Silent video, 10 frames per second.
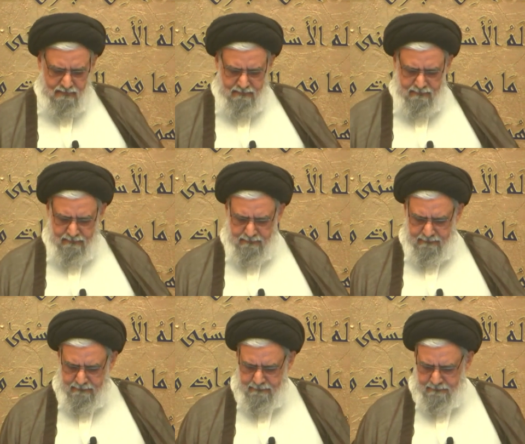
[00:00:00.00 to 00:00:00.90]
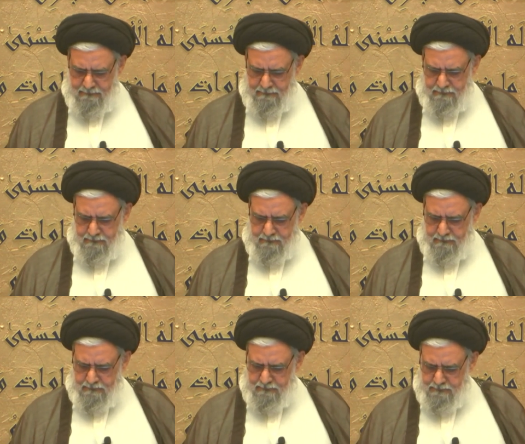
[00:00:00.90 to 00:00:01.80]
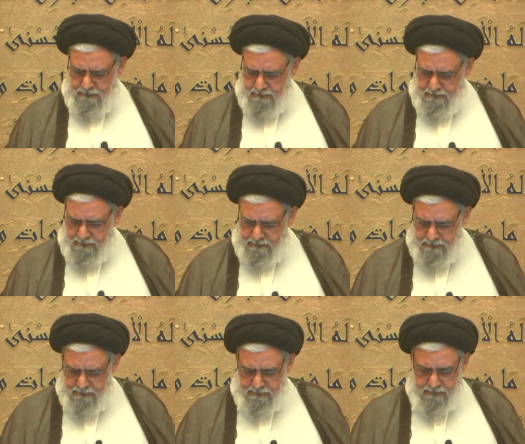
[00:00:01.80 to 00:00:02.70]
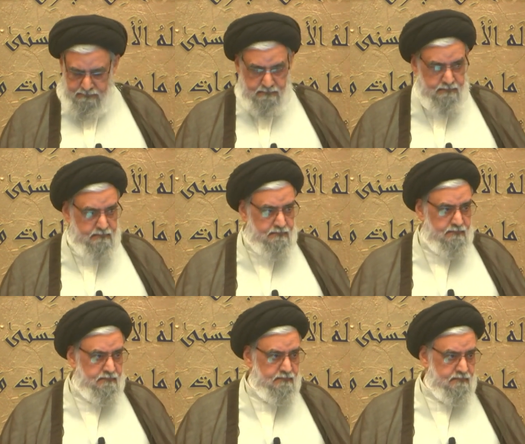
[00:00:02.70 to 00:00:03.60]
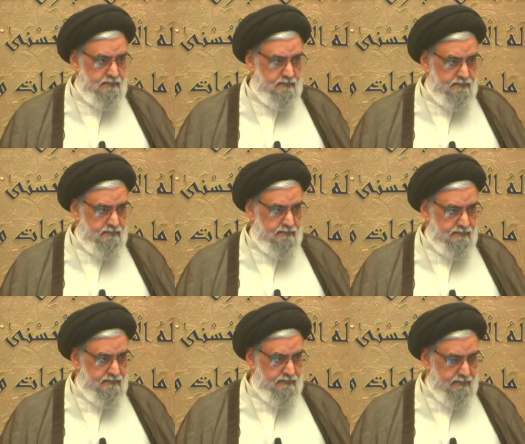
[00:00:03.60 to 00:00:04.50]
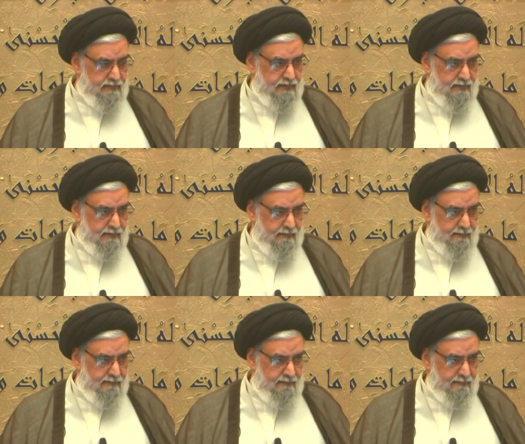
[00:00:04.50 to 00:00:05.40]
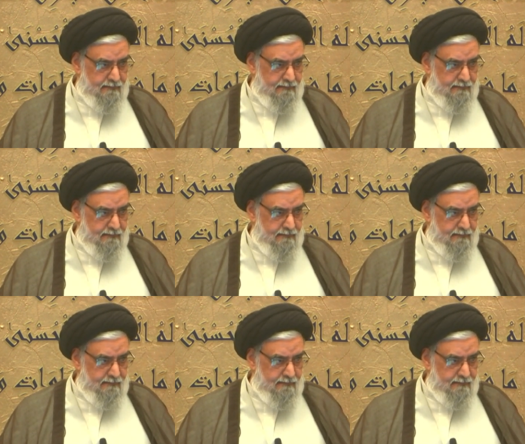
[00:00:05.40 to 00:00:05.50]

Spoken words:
(silence)